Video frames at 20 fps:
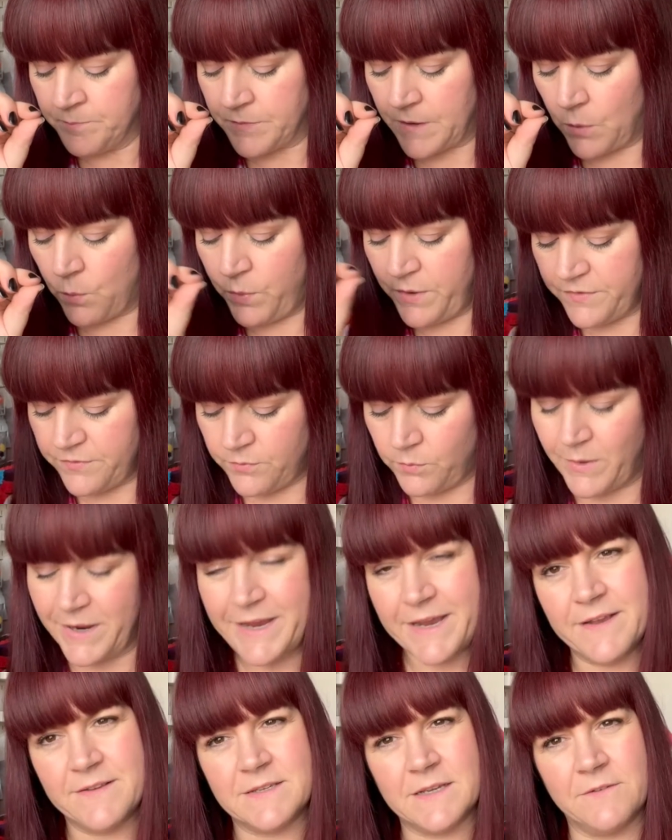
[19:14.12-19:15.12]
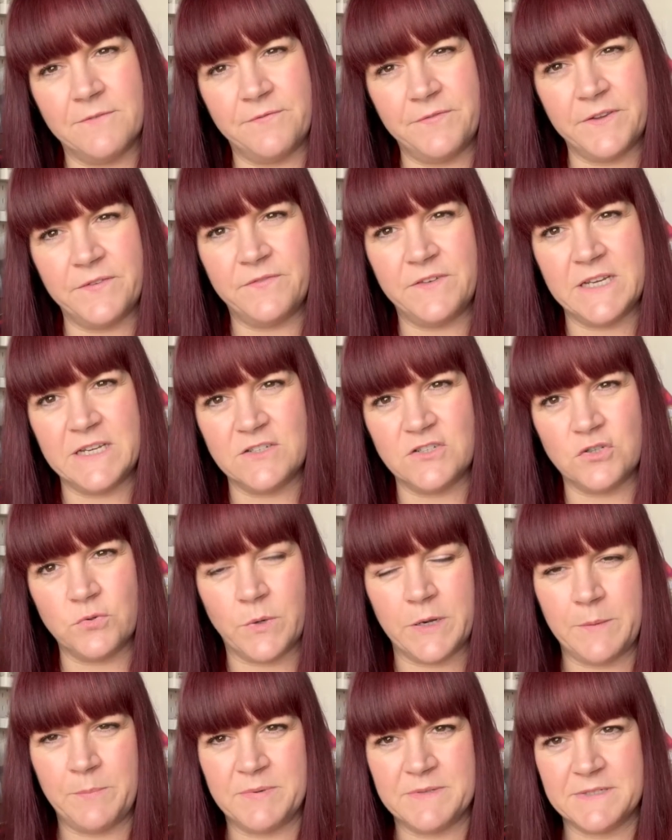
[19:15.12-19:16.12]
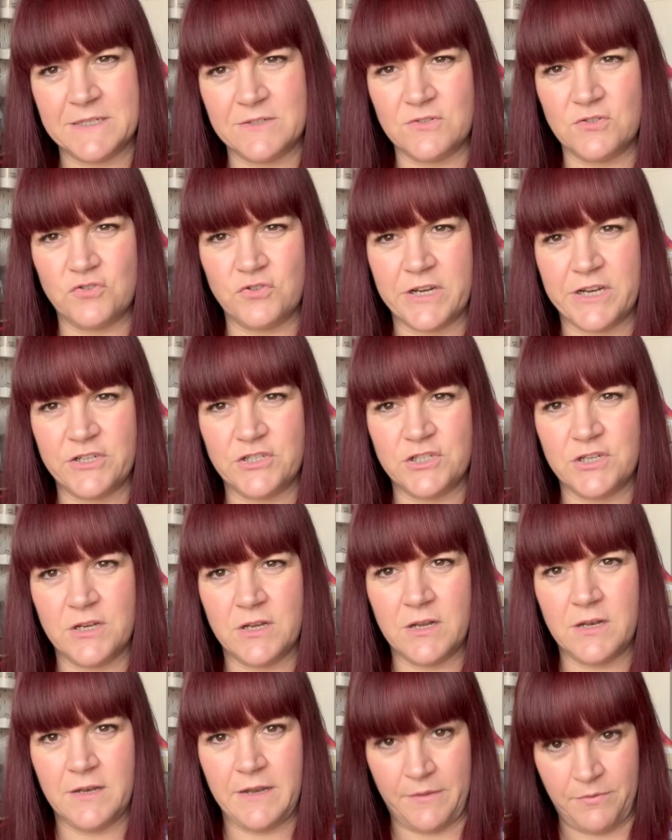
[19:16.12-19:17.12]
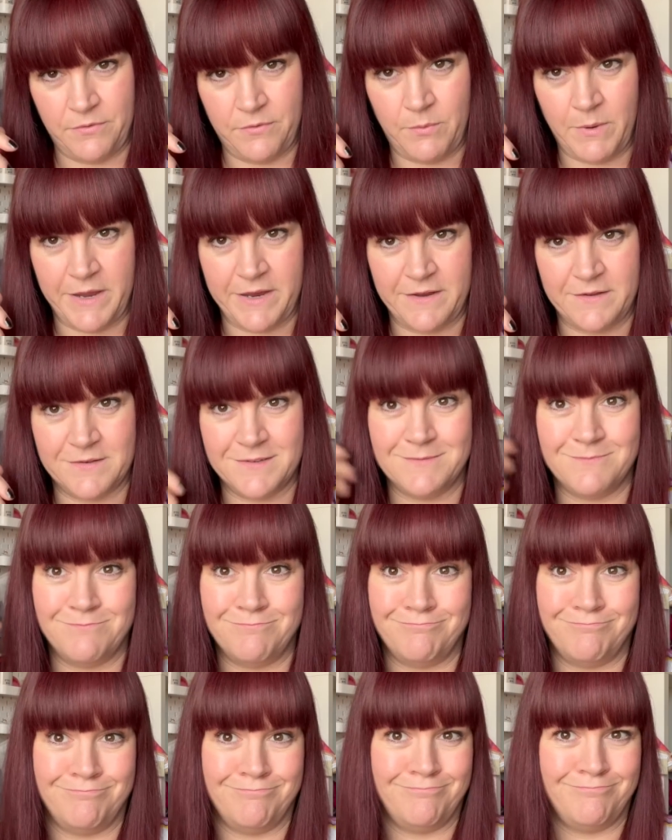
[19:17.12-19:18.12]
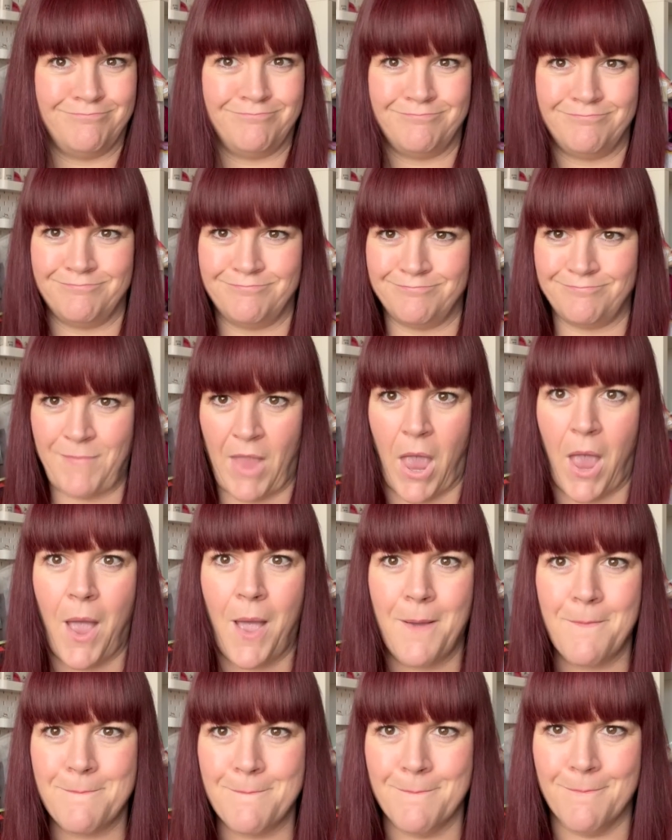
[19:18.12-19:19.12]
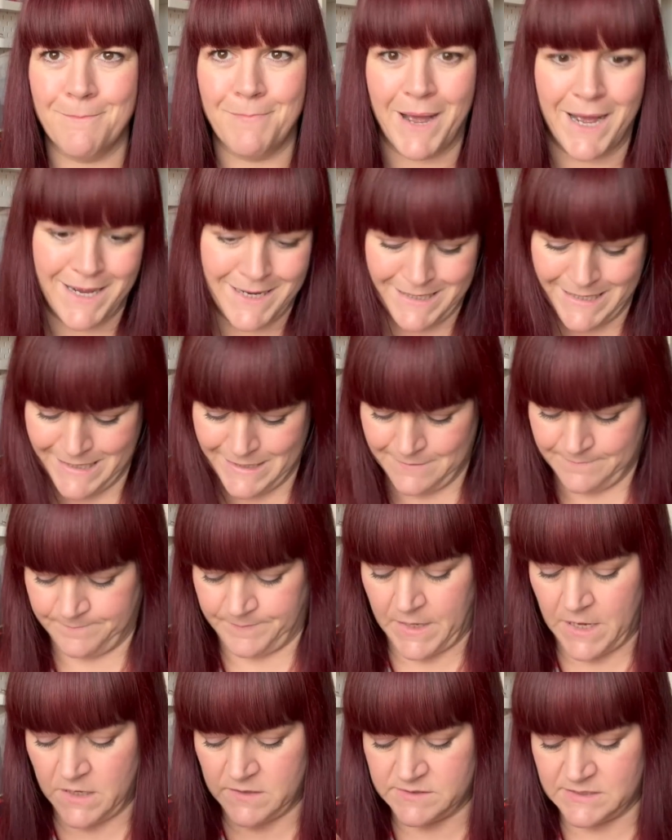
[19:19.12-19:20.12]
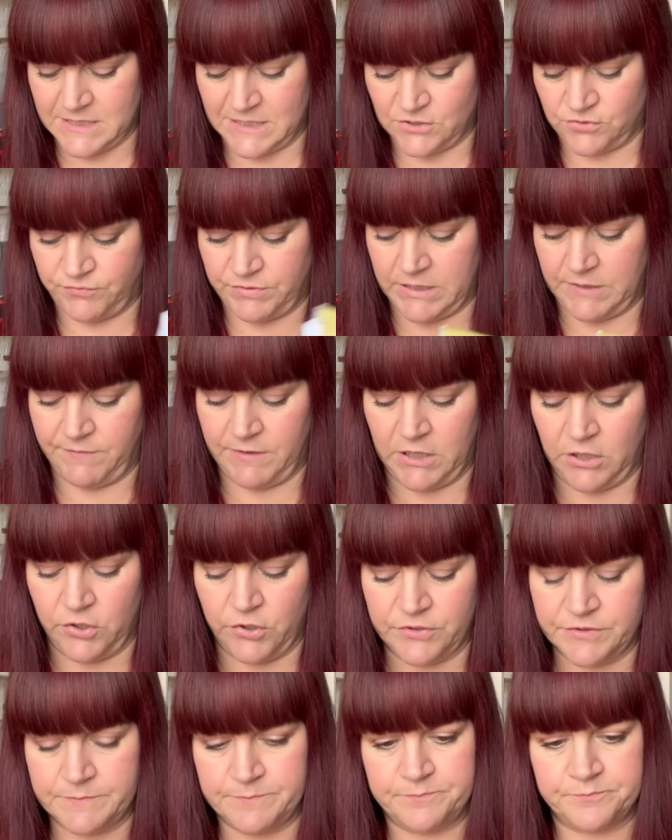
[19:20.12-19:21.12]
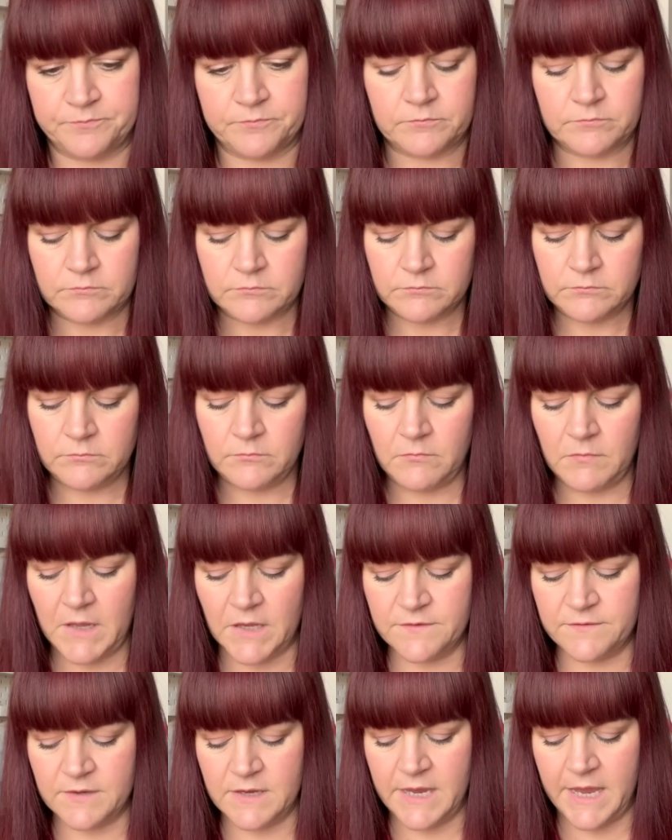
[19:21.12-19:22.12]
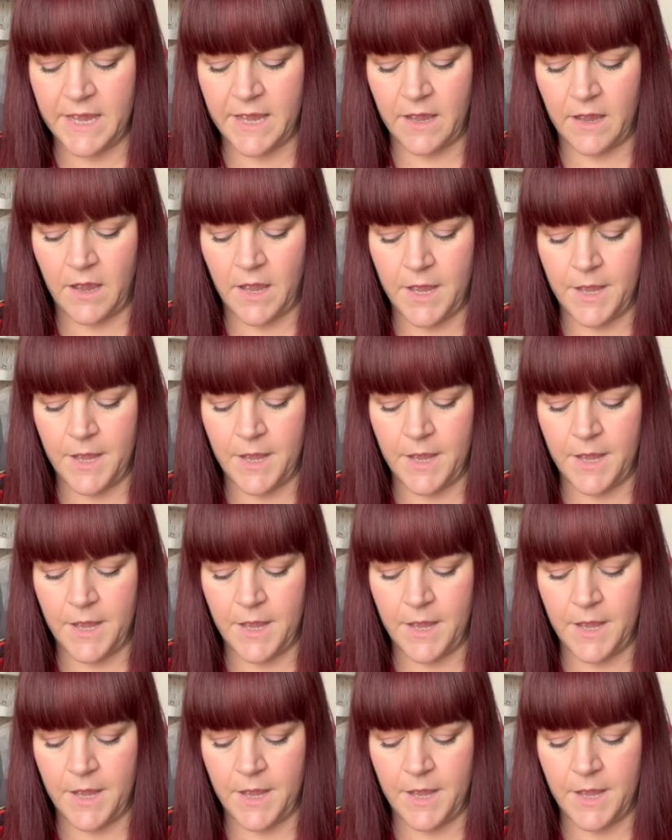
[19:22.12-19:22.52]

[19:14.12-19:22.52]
widthways and 15 to 20% stretch lengthways. Bargain. So that's really, really good. So yeah,